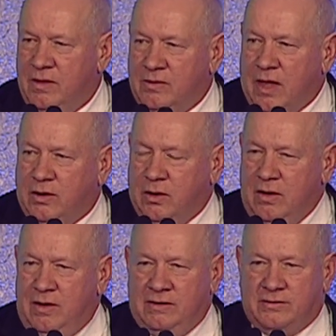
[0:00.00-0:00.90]
Thank you.
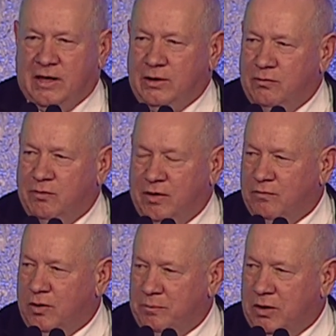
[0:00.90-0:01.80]
Thank you very,
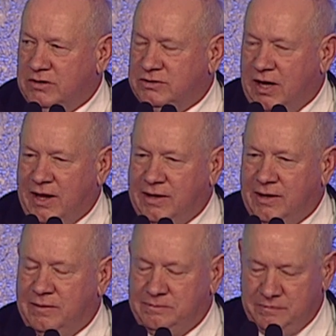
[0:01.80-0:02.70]
very much.
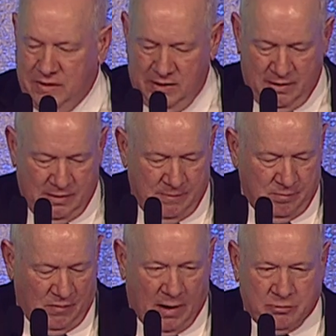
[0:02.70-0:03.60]

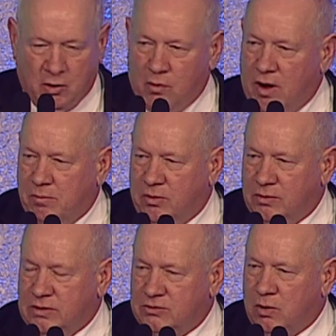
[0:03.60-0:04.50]
I'm so
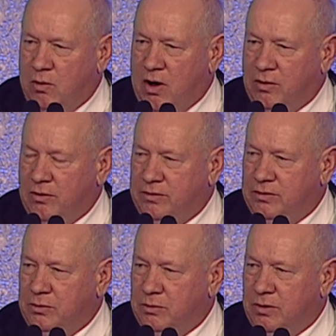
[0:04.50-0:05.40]
humbled and so honored
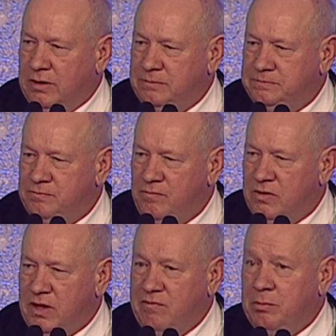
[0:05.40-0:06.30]
to
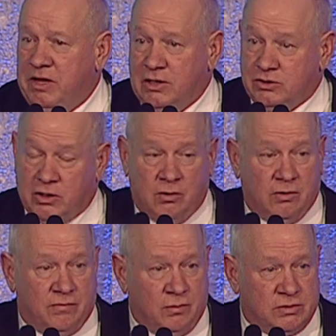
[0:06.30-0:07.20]
even be
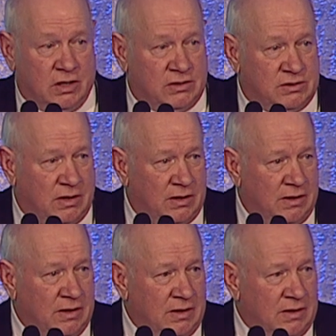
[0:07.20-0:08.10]
considered for such a
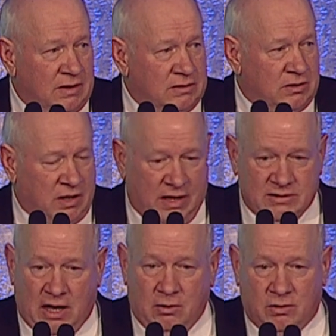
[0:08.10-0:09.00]
thing.
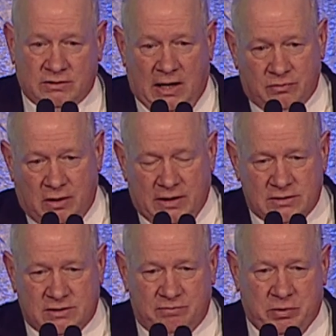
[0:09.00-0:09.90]
As I look down the
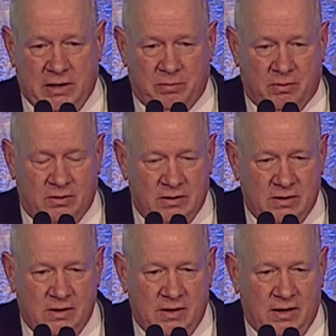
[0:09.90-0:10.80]
list of people,
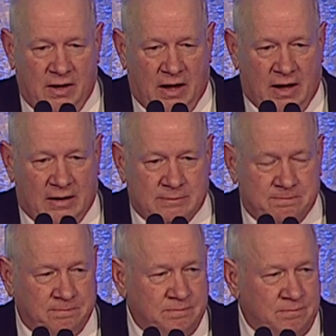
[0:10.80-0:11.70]
it